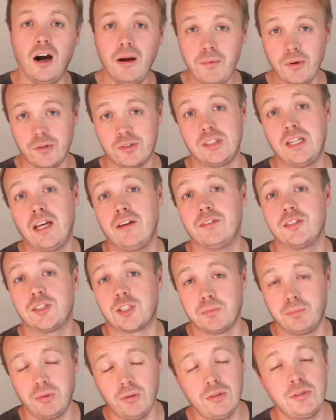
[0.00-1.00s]
I'm not an avid
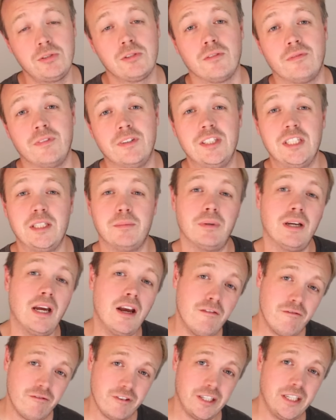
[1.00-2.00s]
supporter of Indy, but
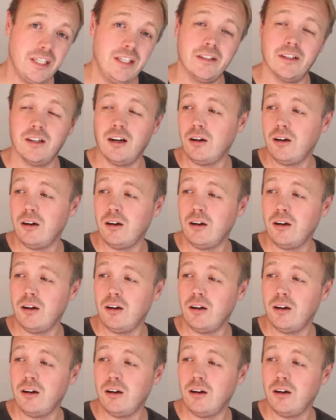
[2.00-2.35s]
every year